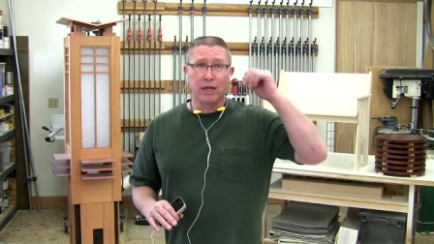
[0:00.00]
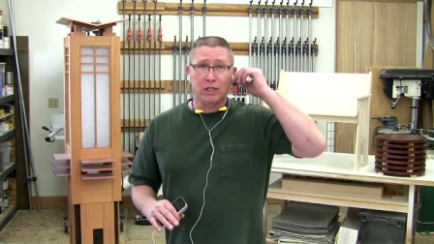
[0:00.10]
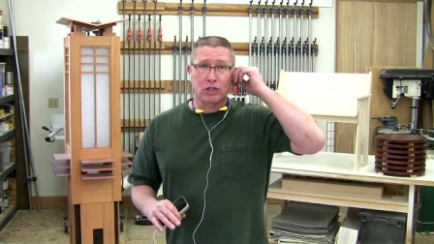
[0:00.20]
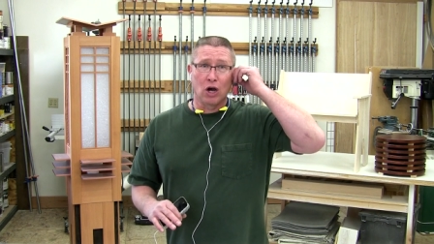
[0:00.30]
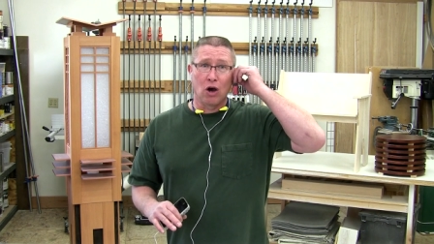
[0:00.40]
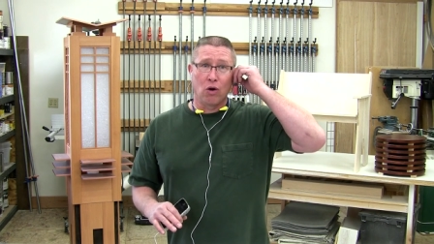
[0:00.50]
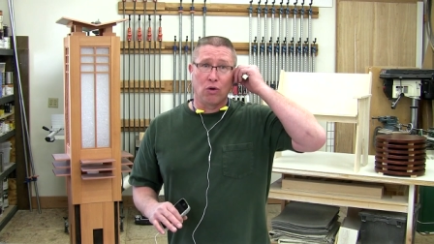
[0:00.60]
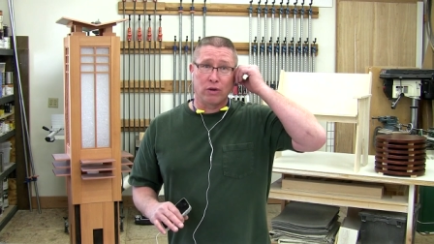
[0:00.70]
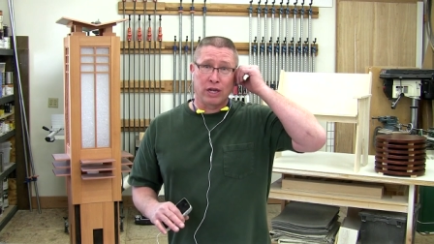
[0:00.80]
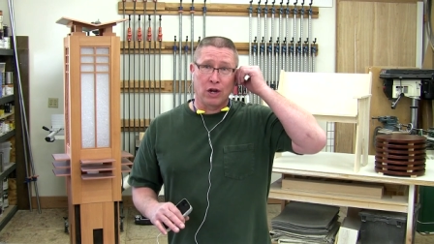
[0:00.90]

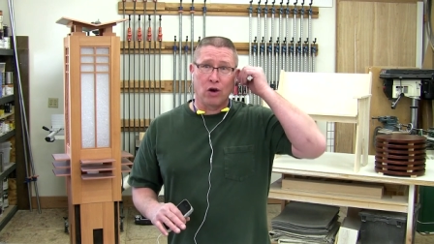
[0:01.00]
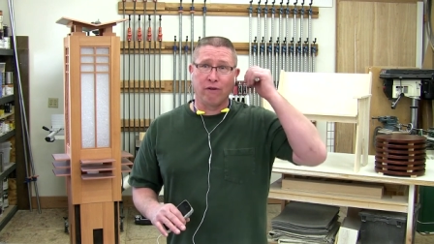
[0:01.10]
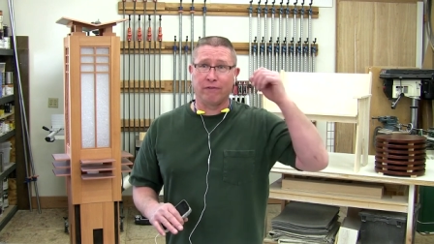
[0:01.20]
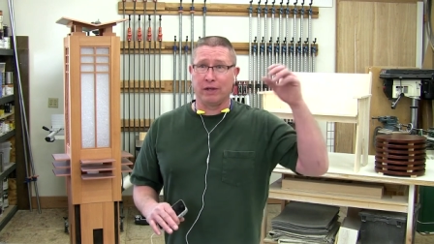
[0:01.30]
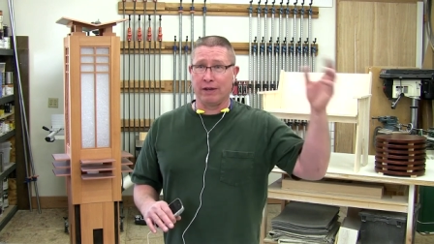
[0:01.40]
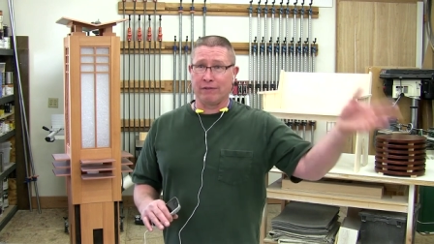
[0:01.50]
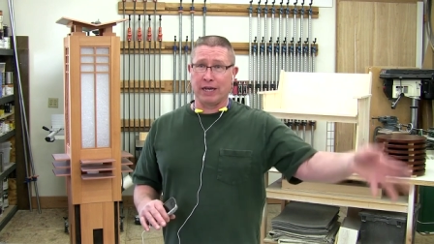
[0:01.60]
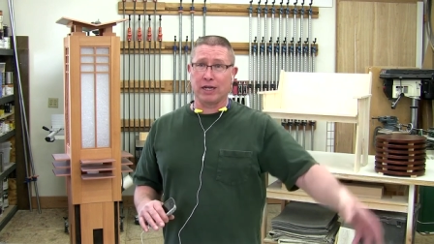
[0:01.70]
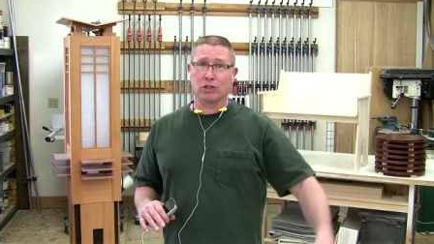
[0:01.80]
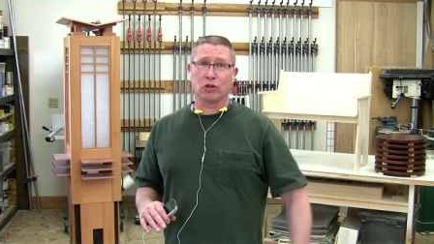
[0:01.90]
So, you know, if, if
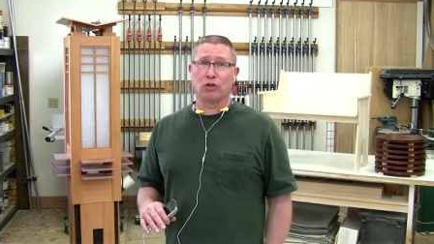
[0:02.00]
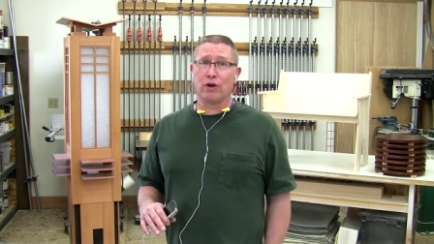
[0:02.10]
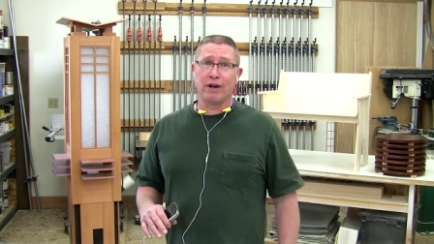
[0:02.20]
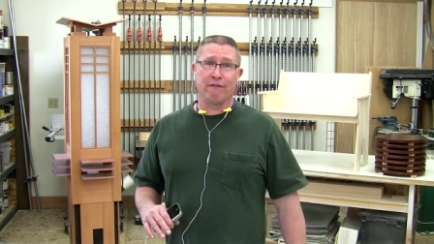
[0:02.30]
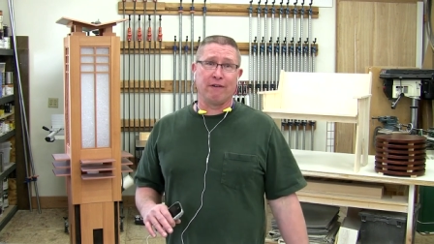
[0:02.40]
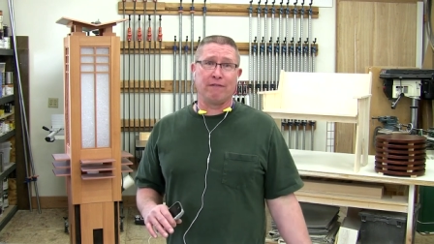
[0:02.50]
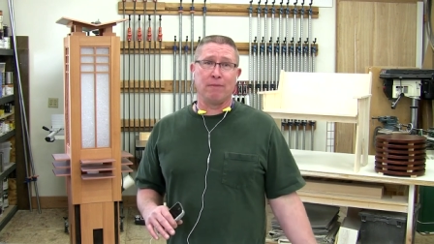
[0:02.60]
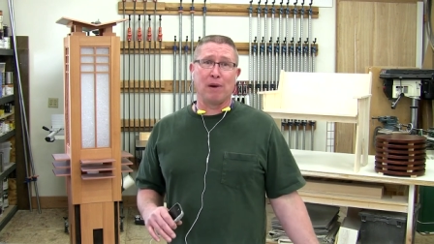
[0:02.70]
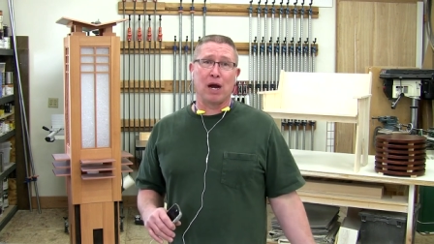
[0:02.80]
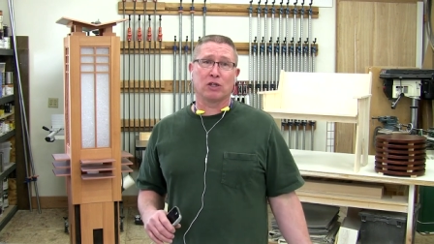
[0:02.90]
tickets are 30 or 50
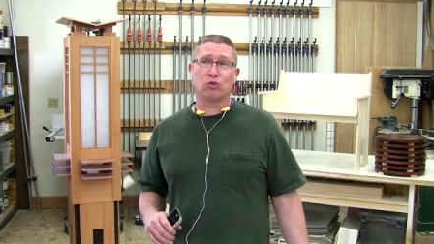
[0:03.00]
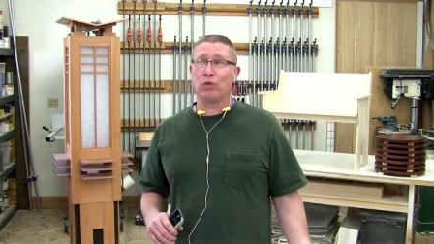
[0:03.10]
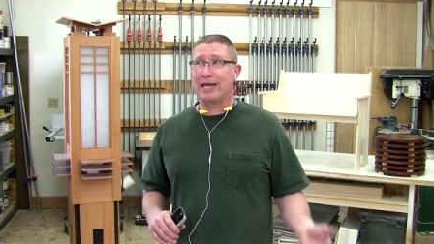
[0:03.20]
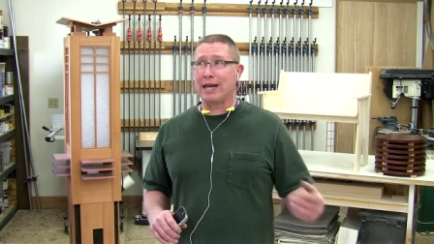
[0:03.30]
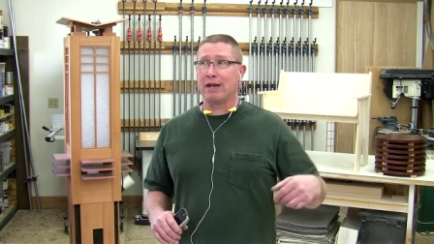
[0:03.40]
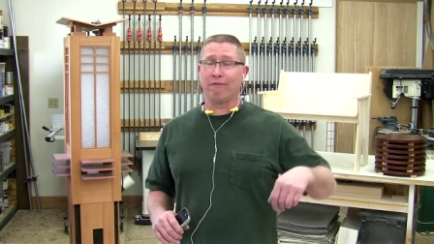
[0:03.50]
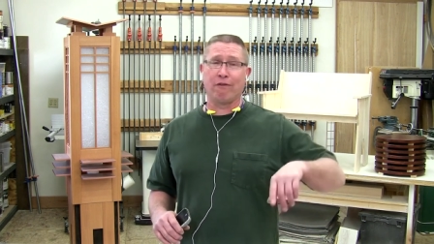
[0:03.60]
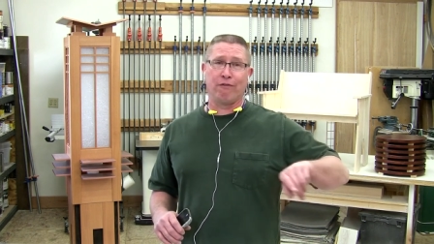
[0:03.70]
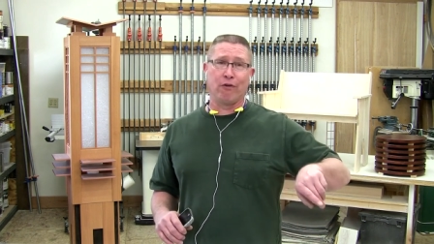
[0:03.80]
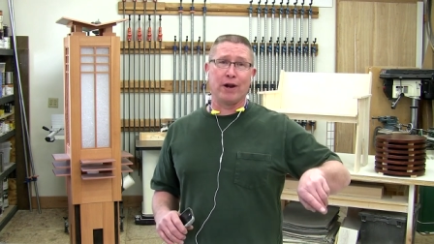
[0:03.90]
bucks, we get in
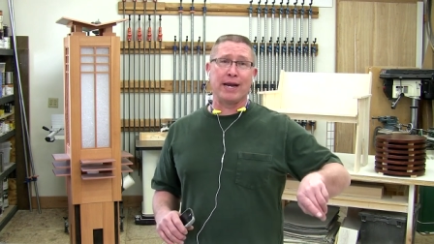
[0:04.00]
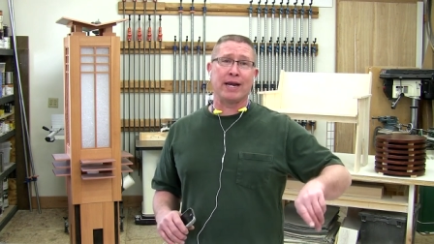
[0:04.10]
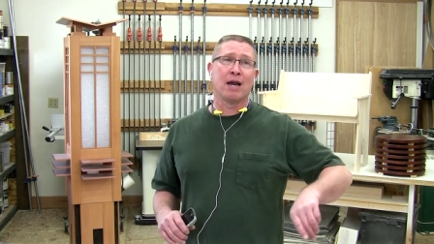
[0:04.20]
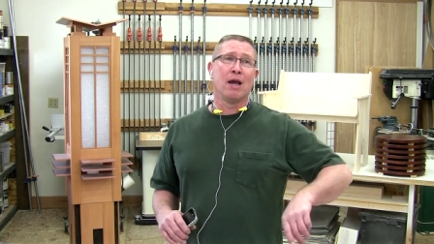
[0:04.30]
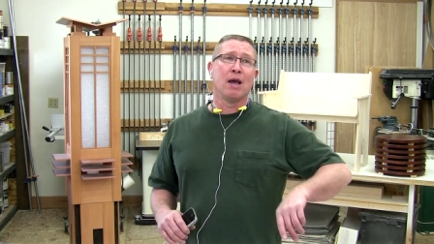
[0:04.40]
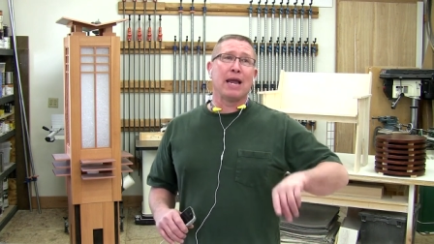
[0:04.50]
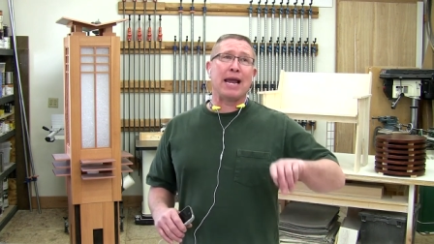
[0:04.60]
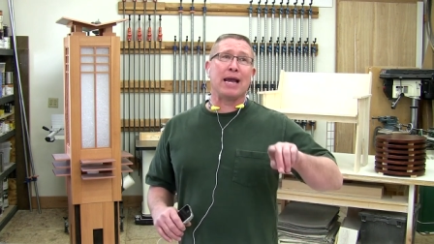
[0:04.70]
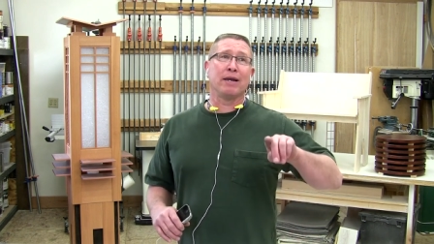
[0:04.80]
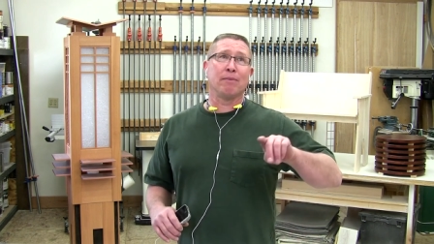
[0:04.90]
for free
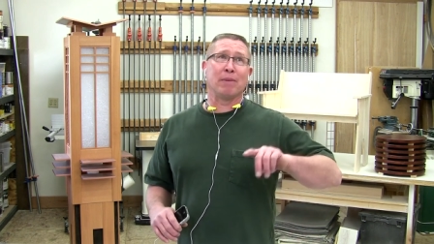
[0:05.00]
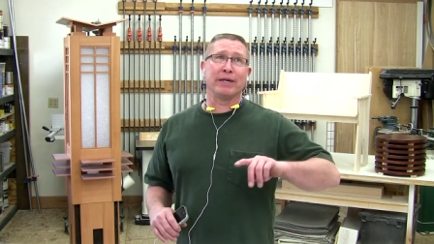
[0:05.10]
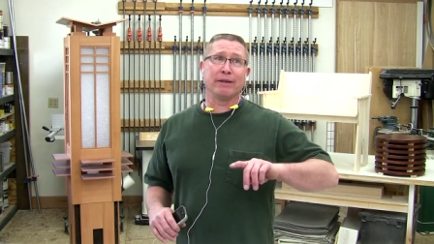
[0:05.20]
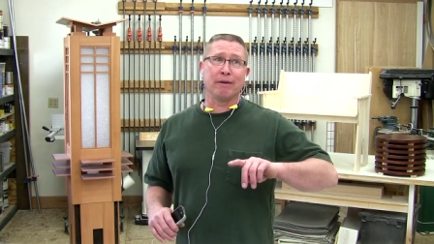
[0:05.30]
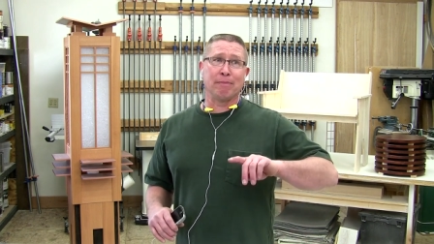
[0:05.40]
and my,